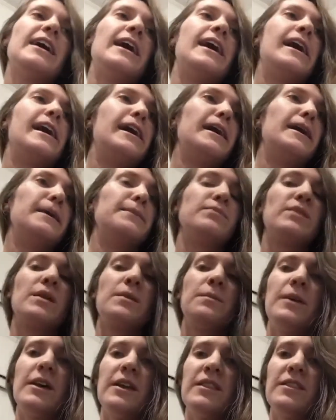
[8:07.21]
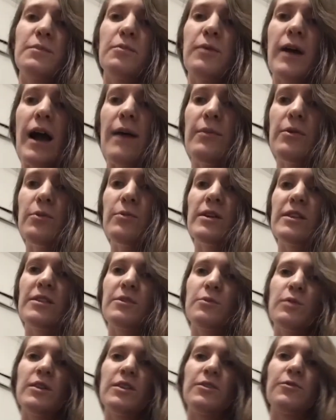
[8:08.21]
Um, but the problem
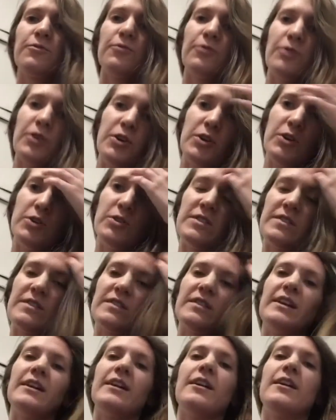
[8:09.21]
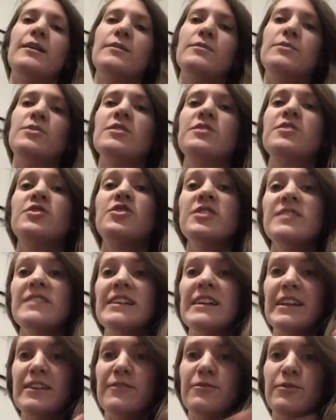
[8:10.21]
with, with fruits, um, just, just
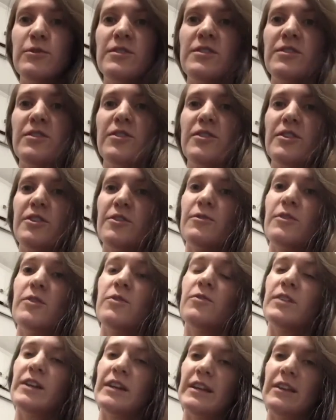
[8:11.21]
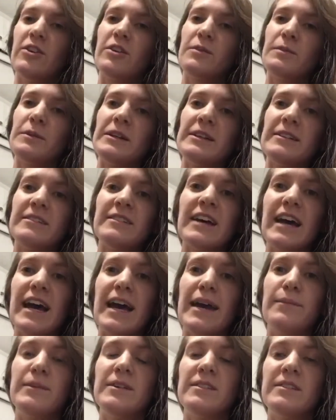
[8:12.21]
eating fruits alone, you know, for a very long period of
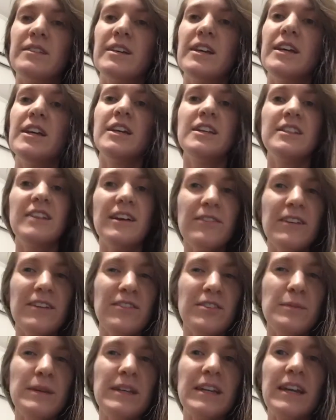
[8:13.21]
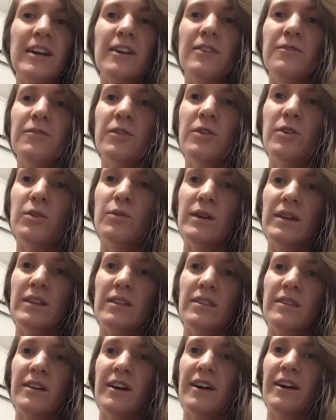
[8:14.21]
time, is you definitely have to be careful
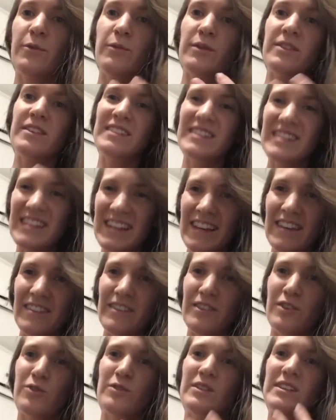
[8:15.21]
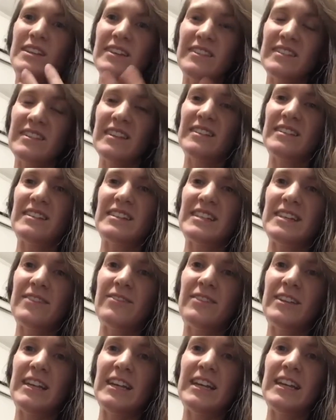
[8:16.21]
with, uh, with the teeth, you know, teeth
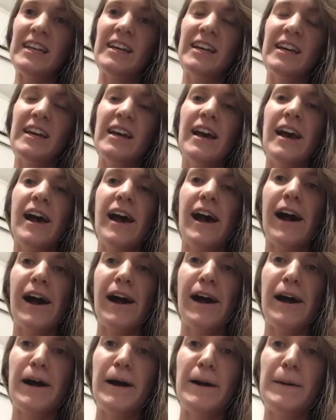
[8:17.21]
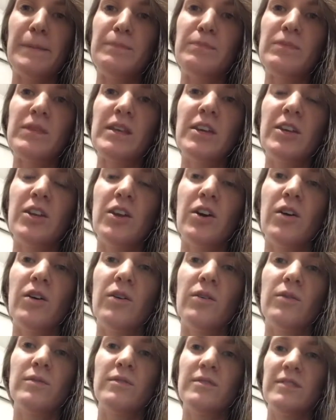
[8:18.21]
sensitivity. Um, you
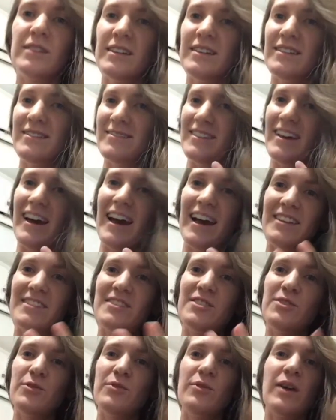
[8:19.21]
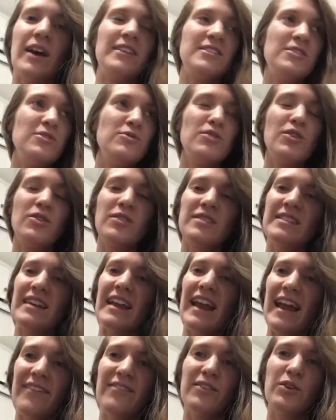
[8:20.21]
know, I do, I do notice
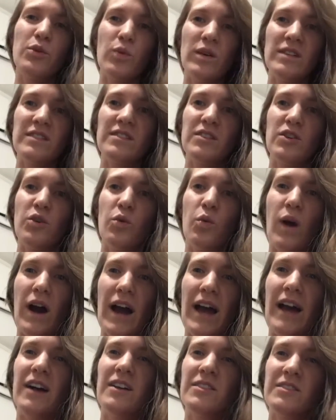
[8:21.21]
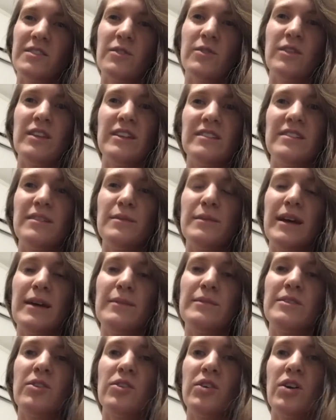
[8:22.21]
that every once in a while. So then
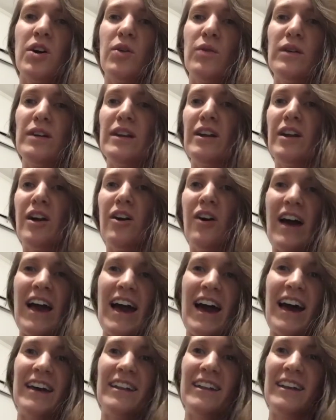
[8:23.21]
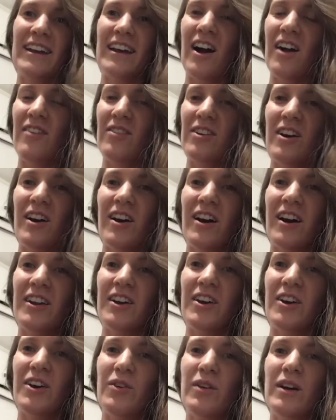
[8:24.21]
sometimes I'll go in and I'll add like
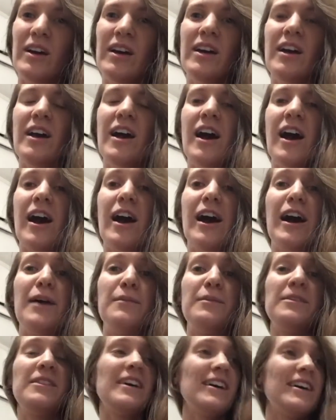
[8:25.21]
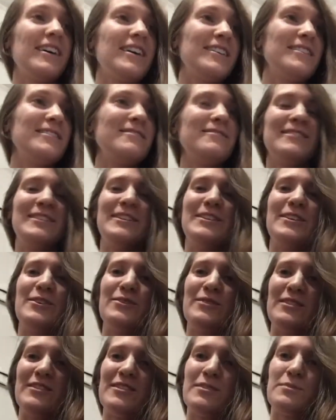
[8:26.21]
avocado. Um, but then, you
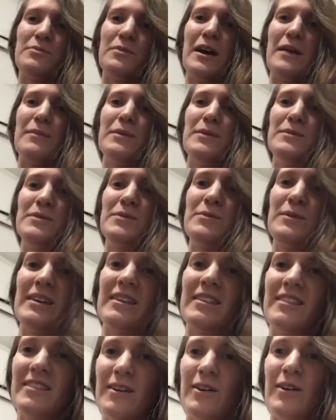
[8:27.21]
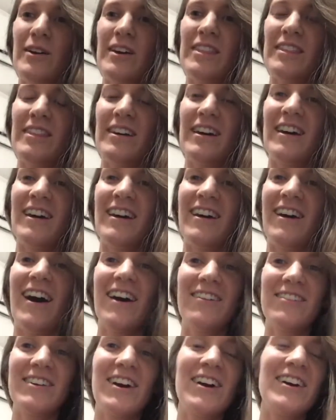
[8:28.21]
know, there's problems with, with uh,
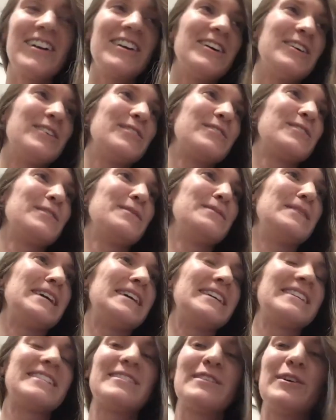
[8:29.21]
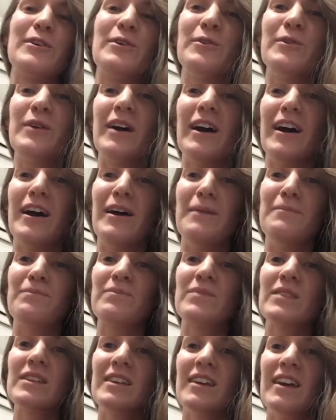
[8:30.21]
avocado for me. So um,
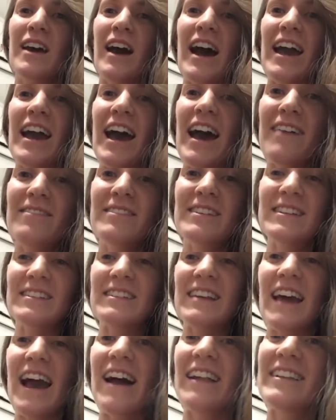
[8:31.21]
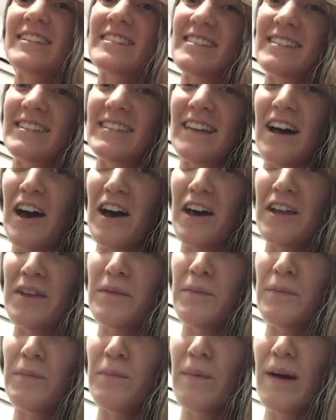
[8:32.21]
I have these calluses
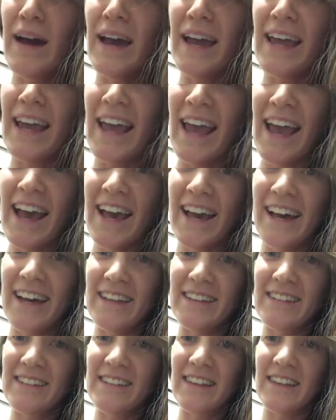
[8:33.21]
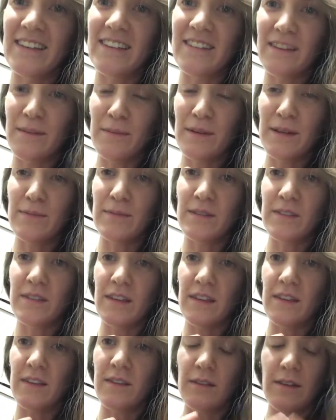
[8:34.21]
on my hands that sometimes
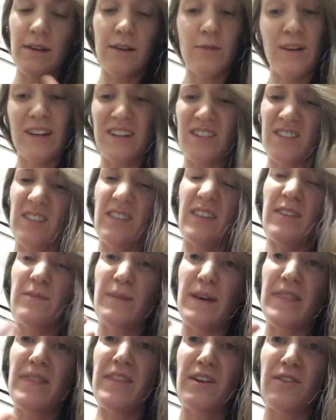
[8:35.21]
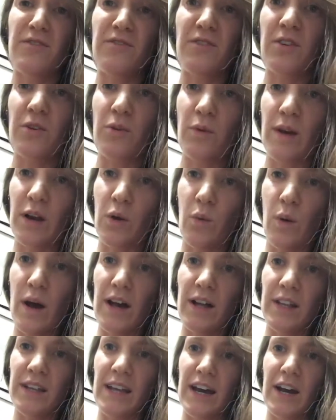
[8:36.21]
they, well, actually they've been there for quite a
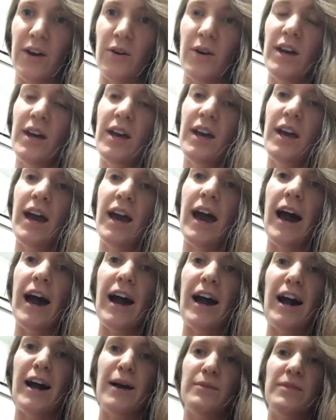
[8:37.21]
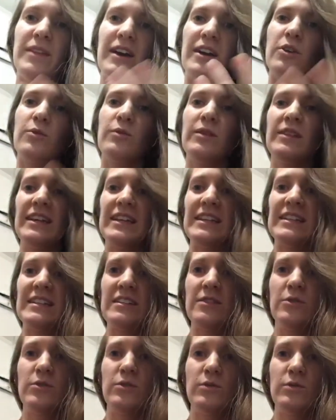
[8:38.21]
while now, um, that are related
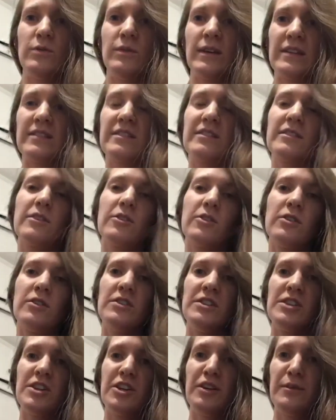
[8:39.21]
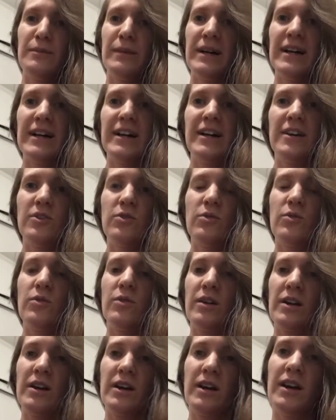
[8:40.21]
to like scleroderma
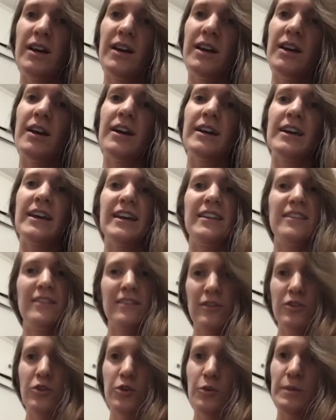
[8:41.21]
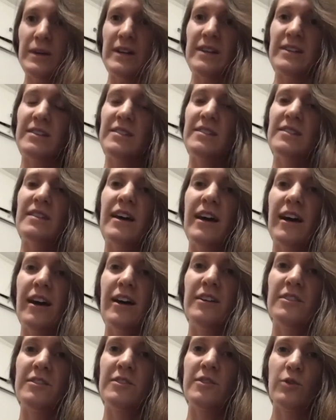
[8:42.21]
or, again, lupus.
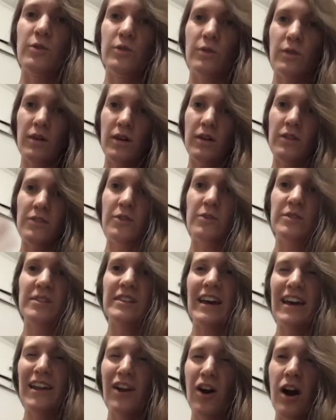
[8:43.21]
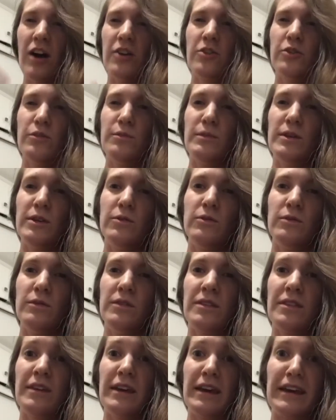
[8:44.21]
Uh, so those kind of
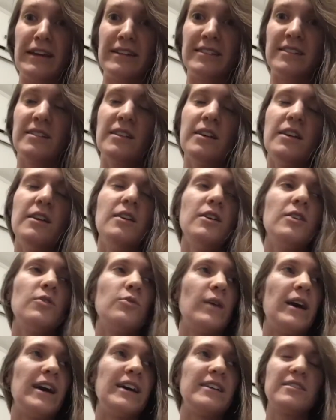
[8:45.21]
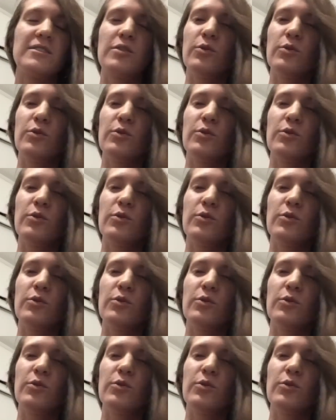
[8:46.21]
autoimmune things, right?